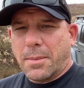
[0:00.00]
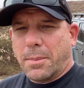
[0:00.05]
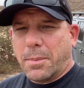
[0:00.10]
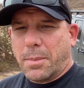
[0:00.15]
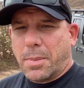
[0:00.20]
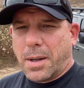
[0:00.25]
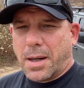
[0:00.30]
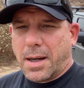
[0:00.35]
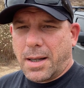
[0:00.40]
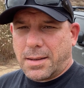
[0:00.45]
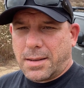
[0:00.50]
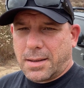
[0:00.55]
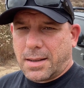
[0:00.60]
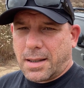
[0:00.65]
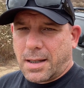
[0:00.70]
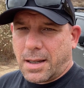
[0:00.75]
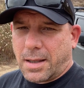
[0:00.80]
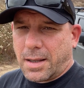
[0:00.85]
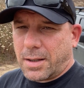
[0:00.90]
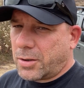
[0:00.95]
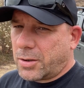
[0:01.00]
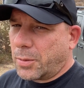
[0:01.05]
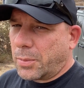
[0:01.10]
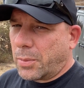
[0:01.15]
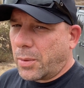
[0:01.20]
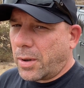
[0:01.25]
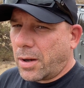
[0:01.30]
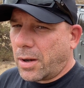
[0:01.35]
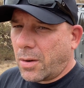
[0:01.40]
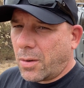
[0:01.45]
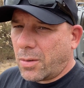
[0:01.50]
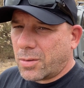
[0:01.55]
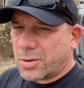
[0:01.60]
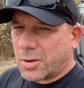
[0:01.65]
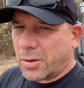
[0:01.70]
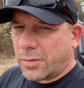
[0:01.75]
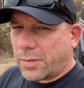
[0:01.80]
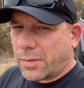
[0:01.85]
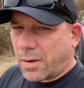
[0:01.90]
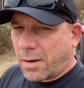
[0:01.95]
But the 2.0
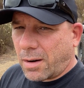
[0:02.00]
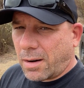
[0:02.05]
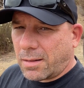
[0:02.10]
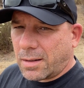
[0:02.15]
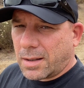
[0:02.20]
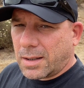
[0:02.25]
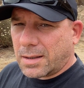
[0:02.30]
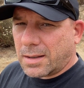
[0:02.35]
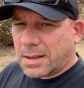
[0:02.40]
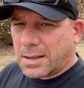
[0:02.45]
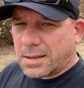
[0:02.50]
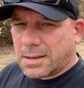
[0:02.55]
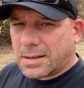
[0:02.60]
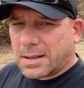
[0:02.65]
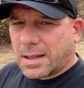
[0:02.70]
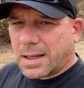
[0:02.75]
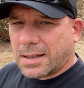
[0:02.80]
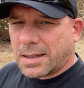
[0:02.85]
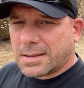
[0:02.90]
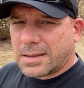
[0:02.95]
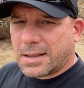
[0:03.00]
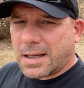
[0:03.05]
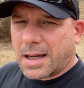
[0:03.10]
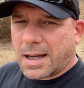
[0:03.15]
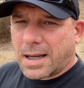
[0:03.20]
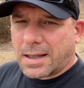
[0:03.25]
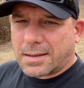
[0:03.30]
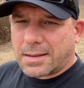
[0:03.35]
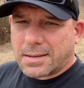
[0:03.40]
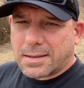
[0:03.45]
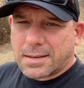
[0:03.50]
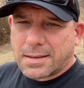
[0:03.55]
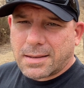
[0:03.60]
so far, at least, has not